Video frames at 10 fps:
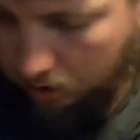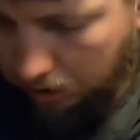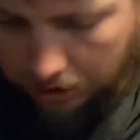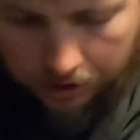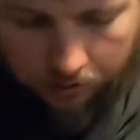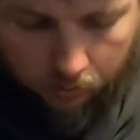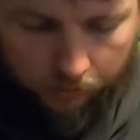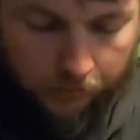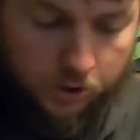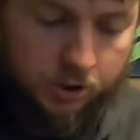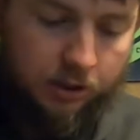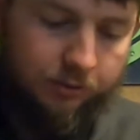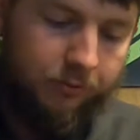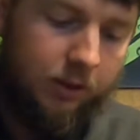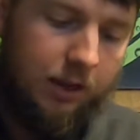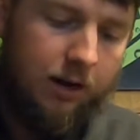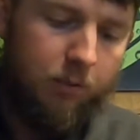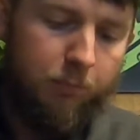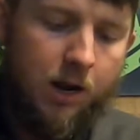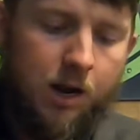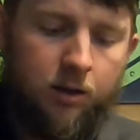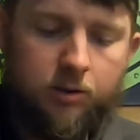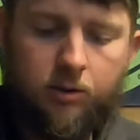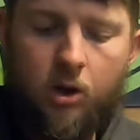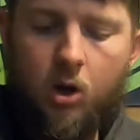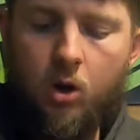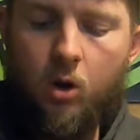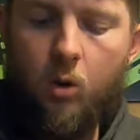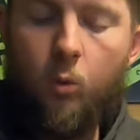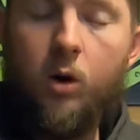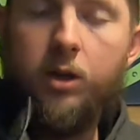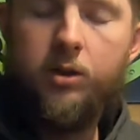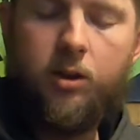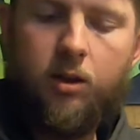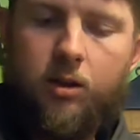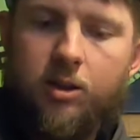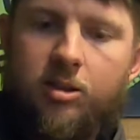All right, well, the first thing that fell out of the box was the